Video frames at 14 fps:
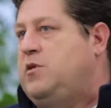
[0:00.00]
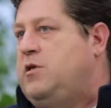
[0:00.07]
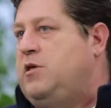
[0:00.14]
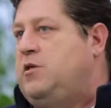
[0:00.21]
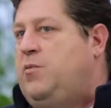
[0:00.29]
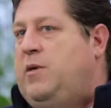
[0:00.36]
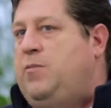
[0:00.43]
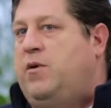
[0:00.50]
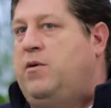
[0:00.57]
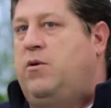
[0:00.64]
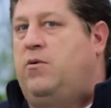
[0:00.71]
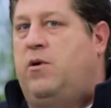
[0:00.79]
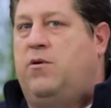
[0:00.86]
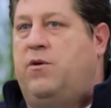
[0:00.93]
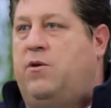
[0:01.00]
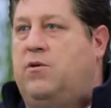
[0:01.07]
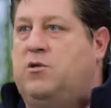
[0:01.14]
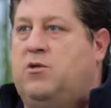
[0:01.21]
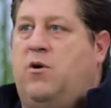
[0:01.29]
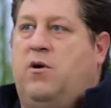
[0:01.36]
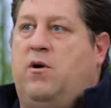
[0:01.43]
Teach people to grow their own
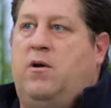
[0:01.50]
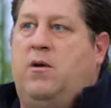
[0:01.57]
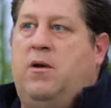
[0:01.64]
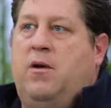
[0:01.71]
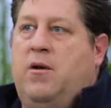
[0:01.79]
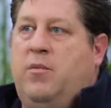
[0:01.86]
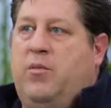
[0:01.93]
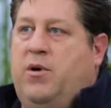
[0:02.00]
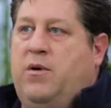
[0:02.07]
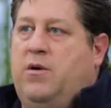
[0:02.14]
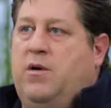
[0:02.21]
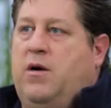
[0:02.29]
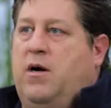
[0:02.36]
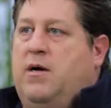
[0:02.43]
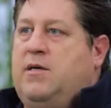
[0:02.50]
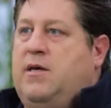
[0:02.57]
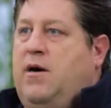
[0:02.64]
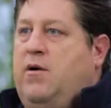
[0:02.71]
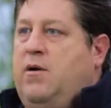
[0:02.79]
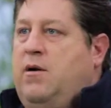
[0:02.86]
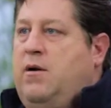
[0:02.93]
soil, put it in the garden
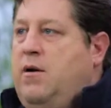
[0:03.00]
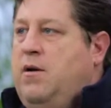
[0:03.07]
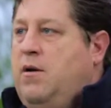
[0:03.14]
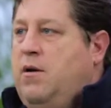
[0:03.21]
tower,